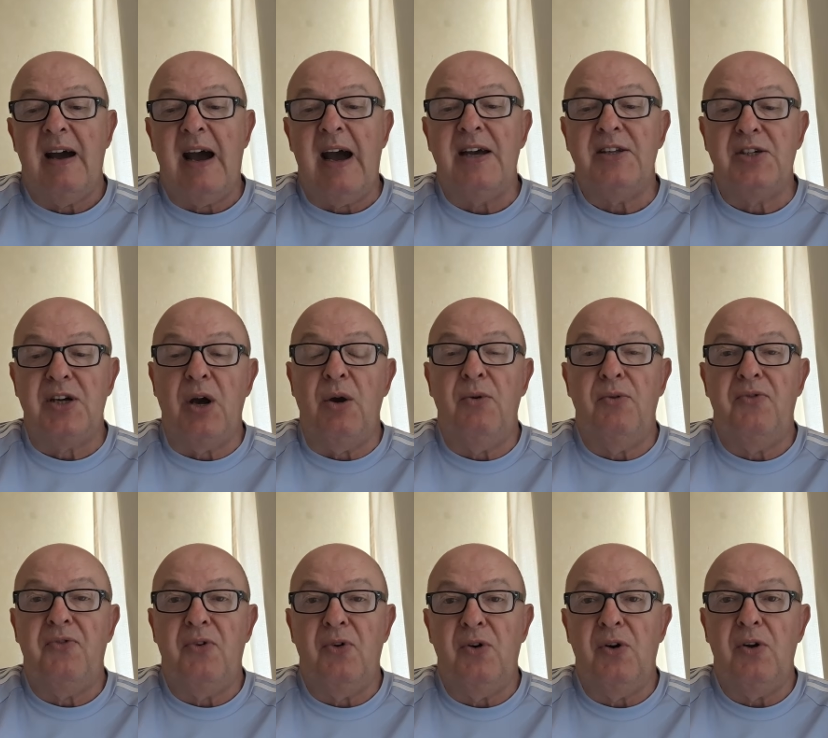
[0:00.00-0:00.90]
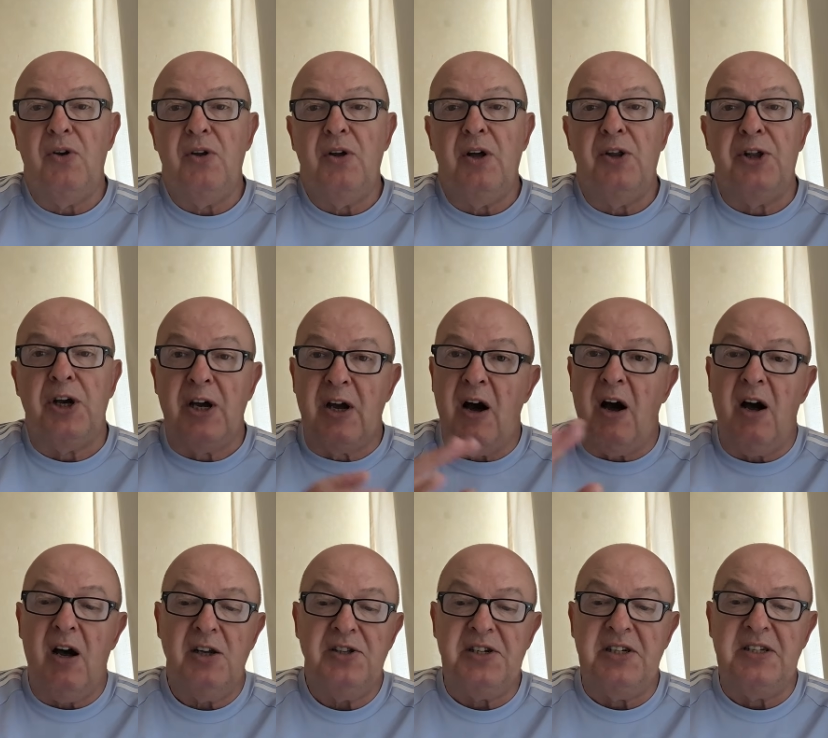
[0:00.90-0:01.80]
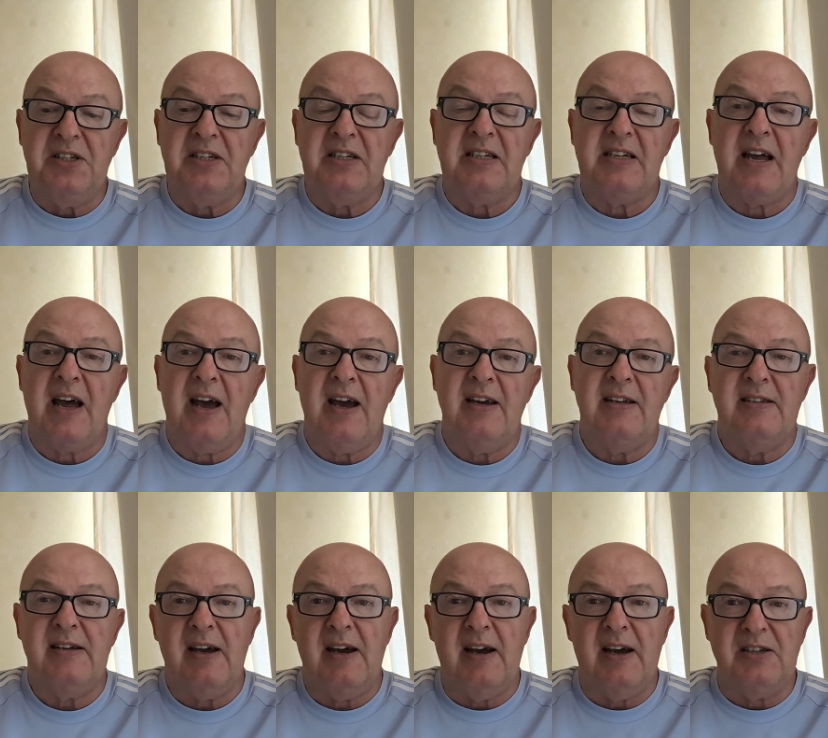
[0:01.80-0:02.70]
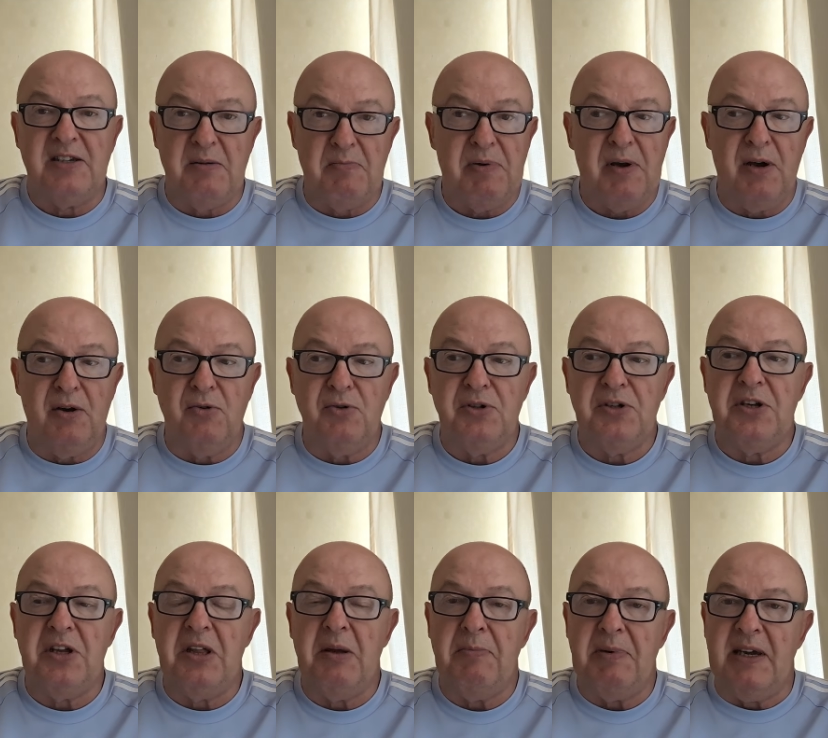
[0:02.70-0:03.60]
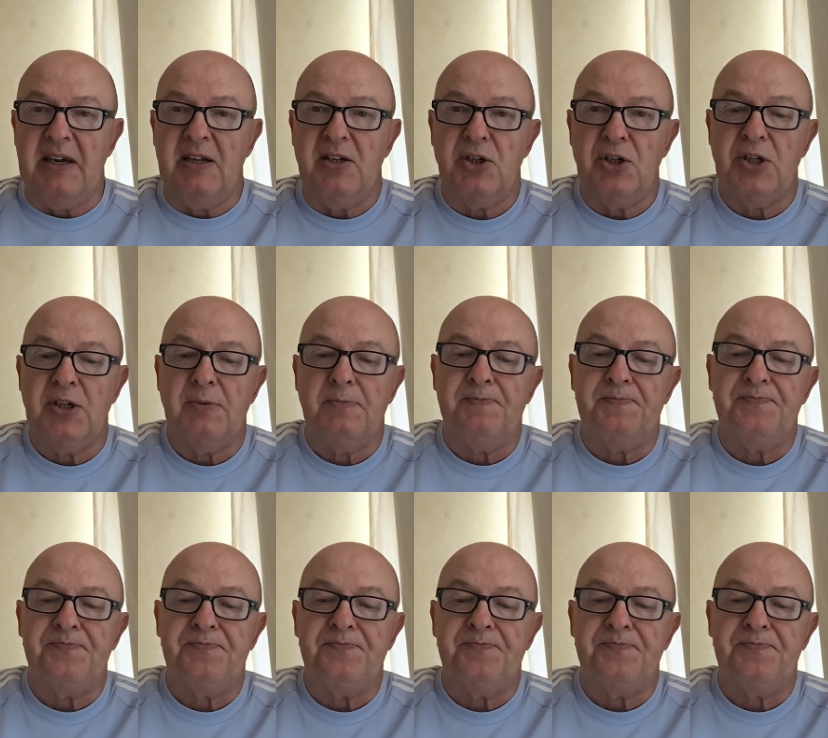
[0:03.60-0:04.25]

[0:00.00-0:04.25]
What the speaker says: I'd go for the garden side as opposed to the beach.